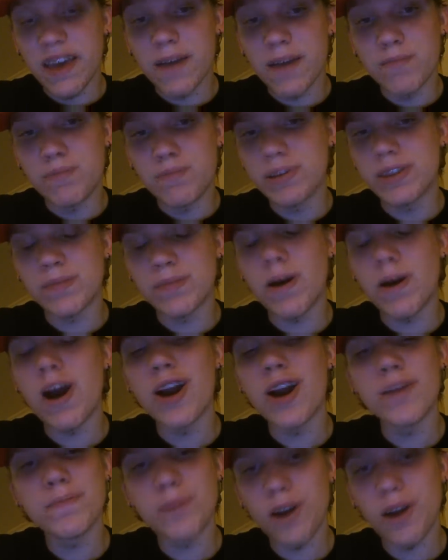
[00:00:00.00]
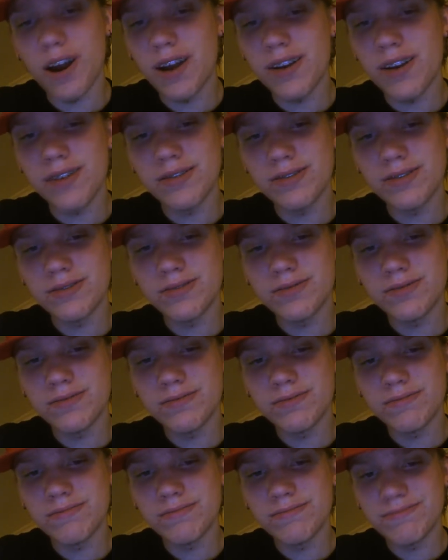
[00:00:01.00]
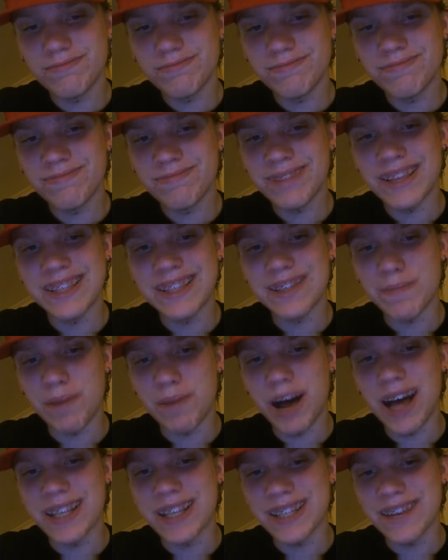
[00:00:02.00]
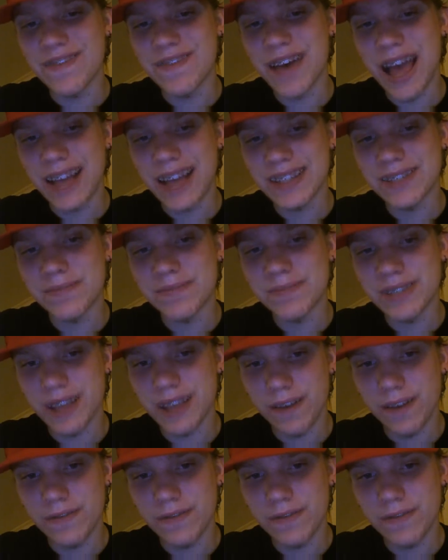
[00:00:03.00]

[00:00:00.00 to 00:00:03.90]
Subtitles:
But the hard part is the positive acts themselves.